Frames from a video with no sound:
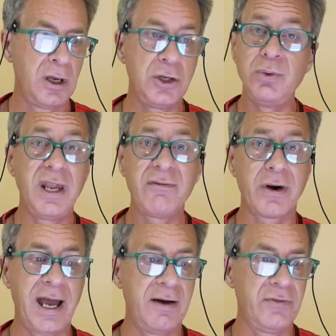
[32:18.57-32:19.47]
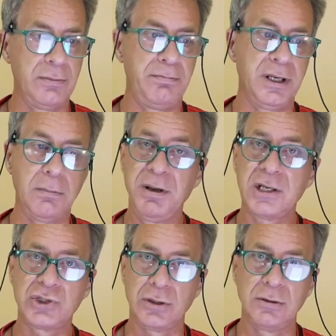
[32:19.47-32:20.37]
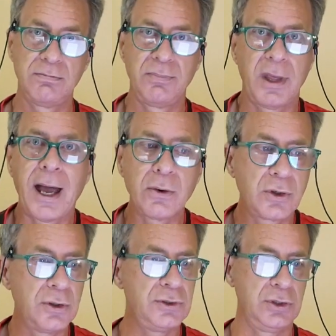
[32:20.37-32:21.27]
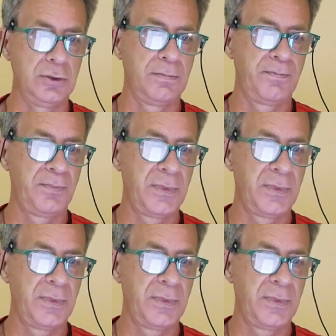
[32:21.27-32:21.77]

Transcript: You never have the big picture. How could you?